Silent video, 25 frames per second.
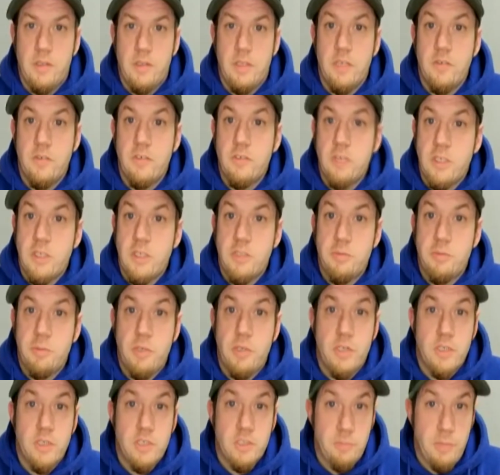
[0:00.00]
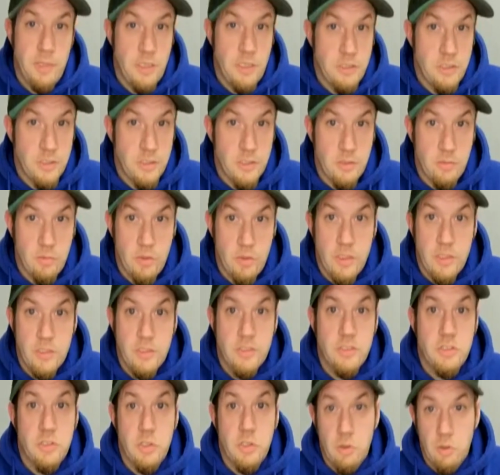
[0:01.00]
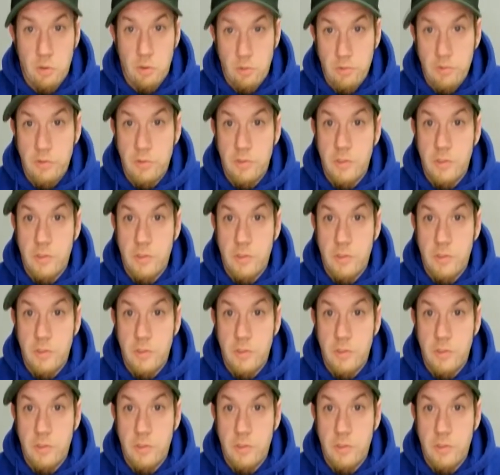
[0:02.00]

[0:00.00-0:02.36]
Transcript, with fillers: lifts my spirit, especially when it snows.